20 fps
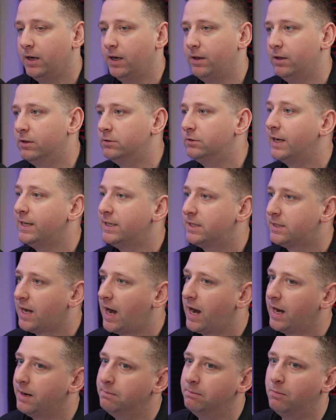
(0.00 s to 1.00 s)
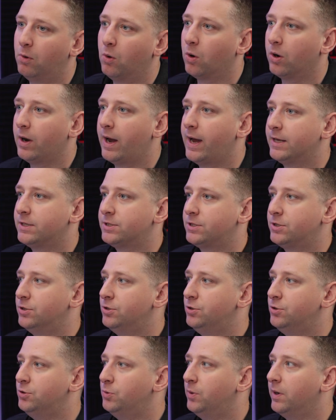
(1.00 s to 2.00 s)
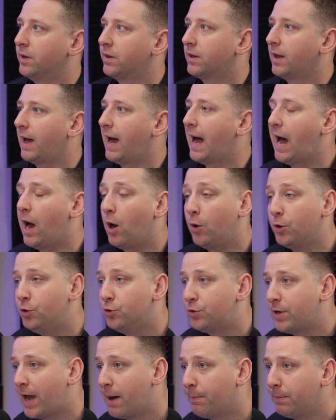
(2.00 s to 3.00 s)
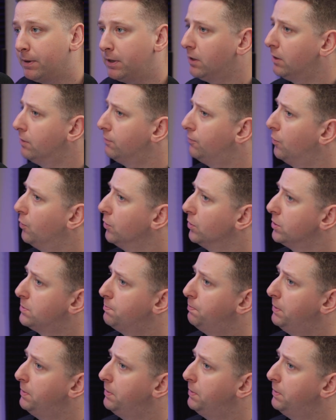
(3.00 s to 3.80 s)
And the light side more has to do with how you tap into the force,